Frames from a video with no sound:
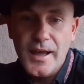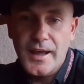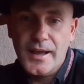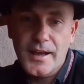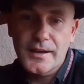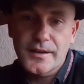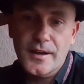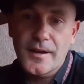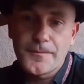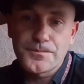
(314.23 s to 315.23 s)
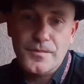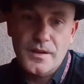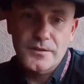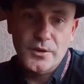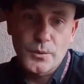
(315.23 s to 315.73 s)
And
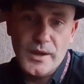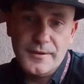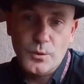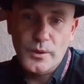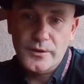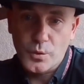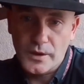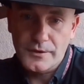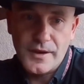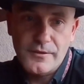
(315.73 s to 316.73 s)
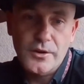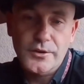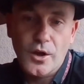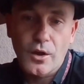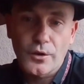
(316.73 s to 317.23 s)
so we have to win
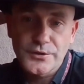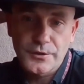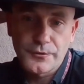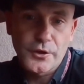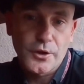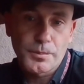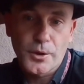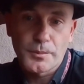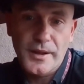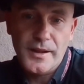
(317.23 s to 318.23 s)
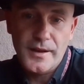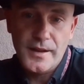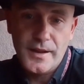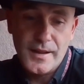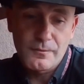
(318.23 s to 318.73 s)
$2,500 to fill our permit.
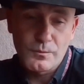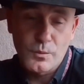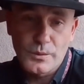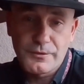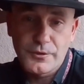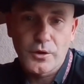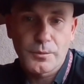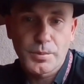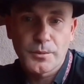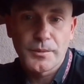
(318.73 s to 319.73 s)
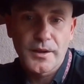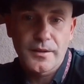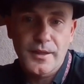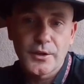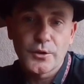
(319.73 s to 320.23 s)
And when we fill our
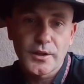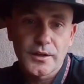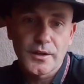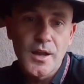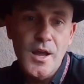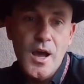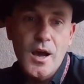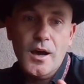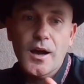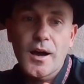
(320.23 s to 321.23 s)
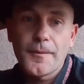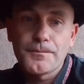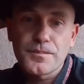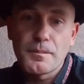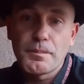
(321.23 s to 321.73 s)
permit, then you can
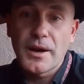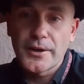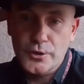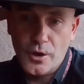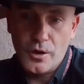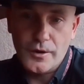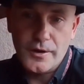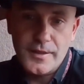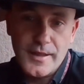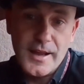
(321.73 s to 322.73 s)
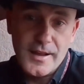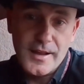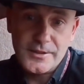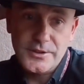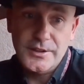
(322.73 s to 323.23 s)
buy your card. And that
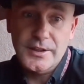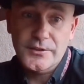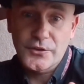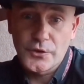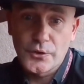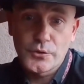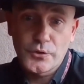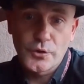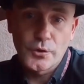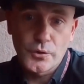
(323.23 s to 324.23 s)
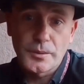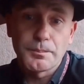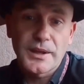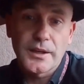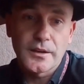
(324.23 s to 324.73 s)
actually gets you to
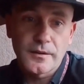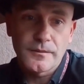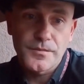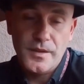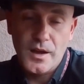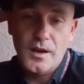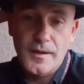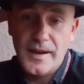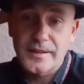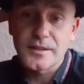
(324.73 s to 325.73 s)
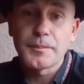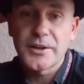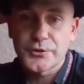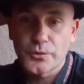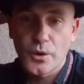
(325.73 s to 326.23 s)
competing at the
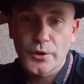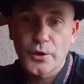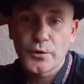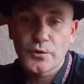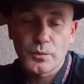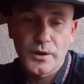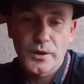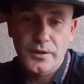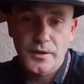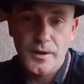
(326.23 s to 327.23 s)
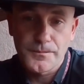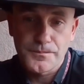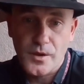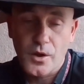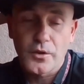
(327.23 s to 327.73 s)
major rodeos with
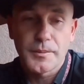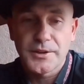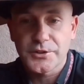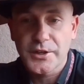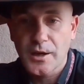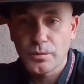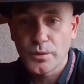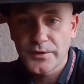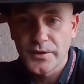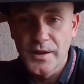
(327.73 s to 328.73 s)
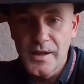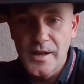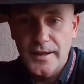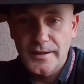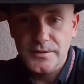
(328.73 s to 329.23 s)
all the major cowboys.
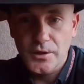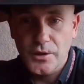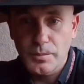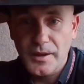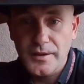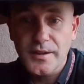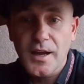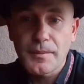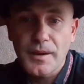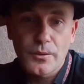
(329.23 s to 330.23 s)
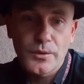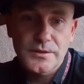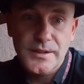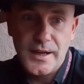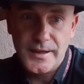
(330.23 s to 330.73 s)
And so by the time I
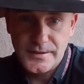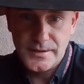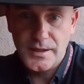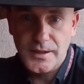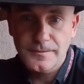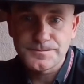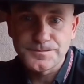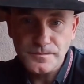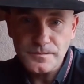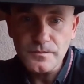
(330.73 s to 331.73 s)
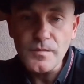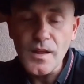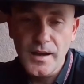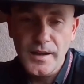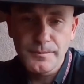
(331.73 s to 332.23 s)
was 19,
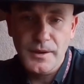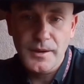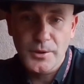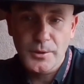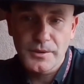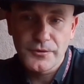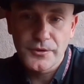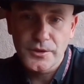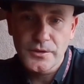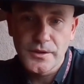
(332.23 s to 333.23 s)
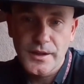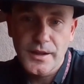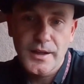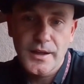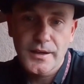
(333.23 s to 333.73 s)
I had my permit filled
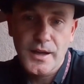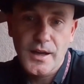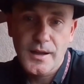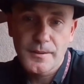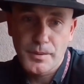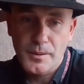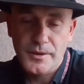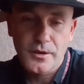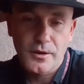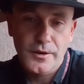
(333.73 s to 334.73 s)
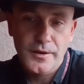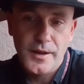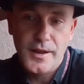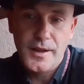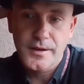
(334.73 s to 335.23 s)
and I bought my card
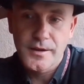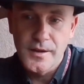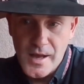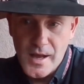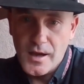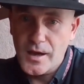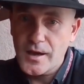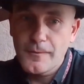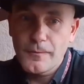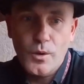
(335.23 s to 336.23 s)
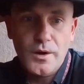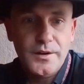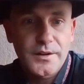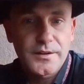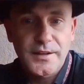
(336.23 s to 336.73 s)
and
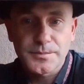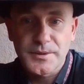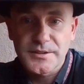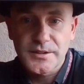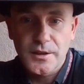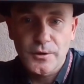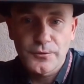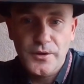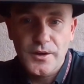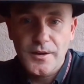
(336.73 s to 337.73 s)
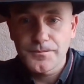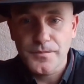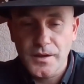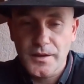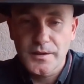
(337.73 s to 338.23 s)
wanted to test myself
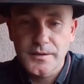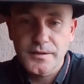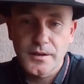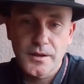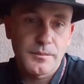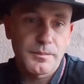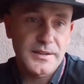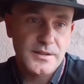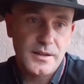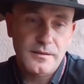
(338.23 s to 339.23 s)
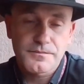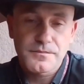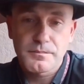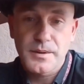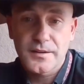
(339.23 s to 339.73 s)
against the
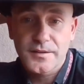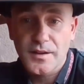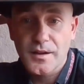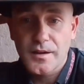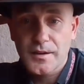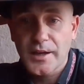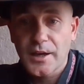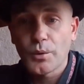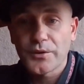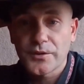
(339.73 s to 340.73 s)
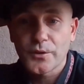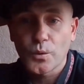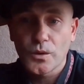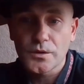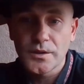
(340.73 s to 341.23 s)
best cowboys in
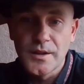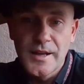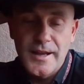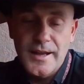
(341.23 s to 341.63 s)
the world.